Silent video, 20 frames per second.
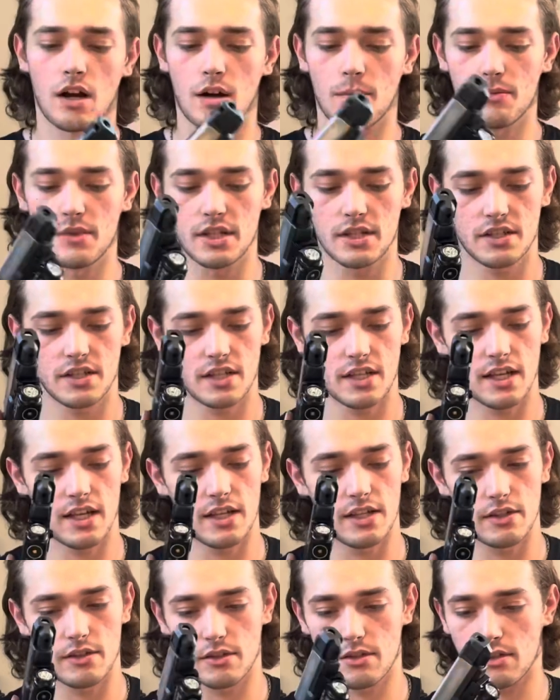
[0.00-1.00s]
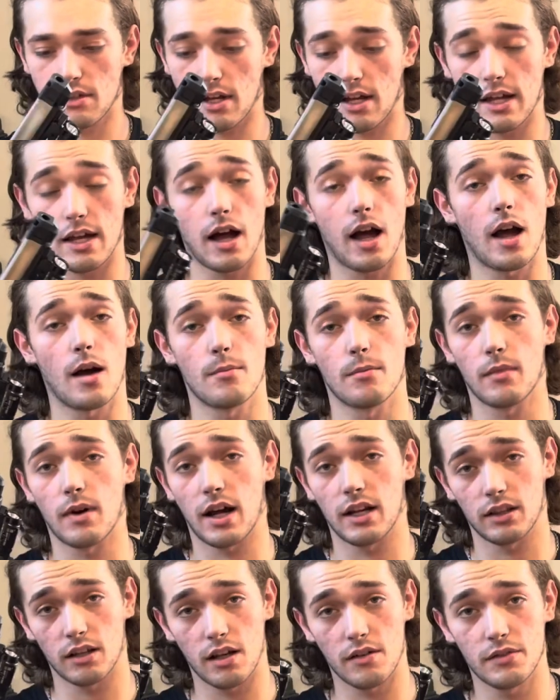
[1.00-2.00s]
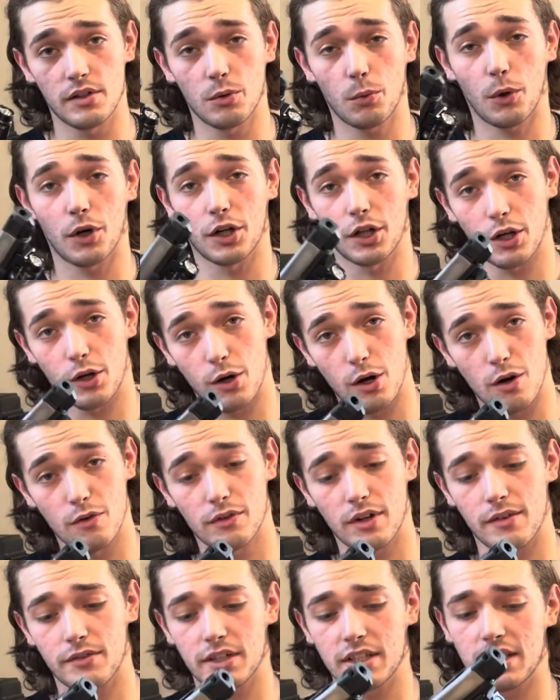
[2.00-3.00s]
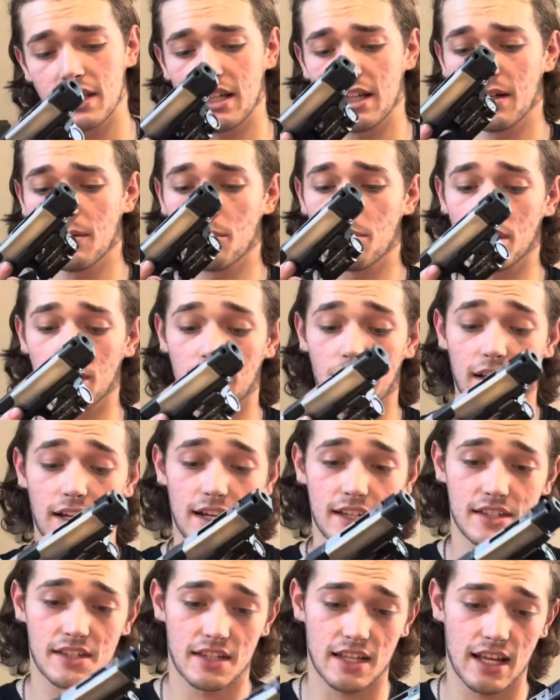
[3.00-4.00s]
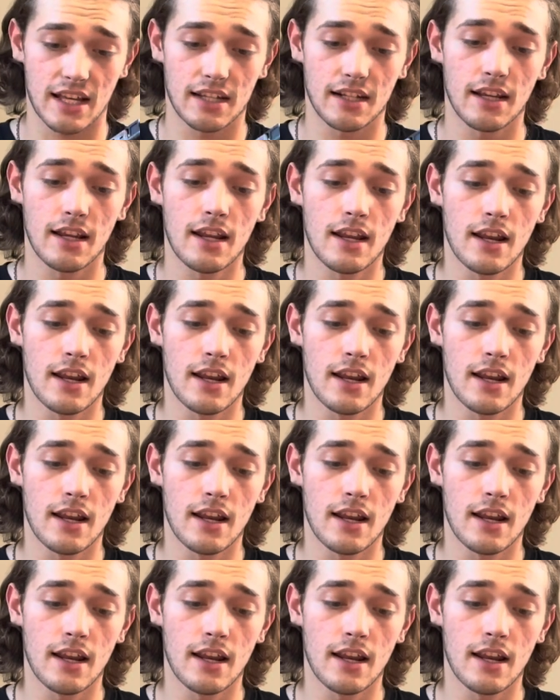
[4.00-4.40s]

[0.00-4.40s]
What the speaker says: This thing is, I love it. We're gonna go over everything, but like I said,